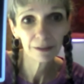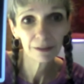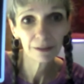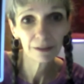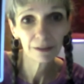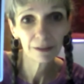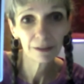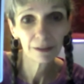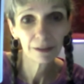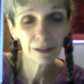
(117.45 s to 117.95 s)

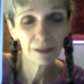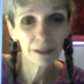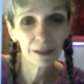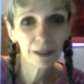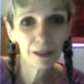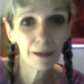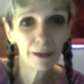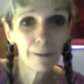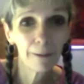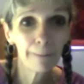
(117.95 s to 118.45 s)

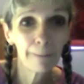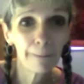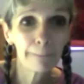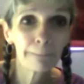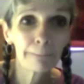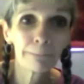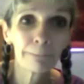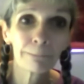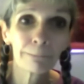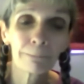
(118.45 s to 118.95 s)

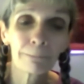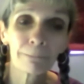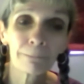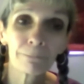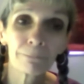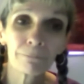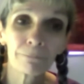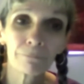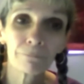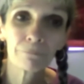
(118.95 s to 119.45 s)

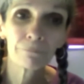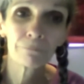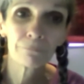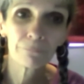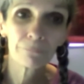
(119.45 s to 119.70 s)
No one is speaking in this clip.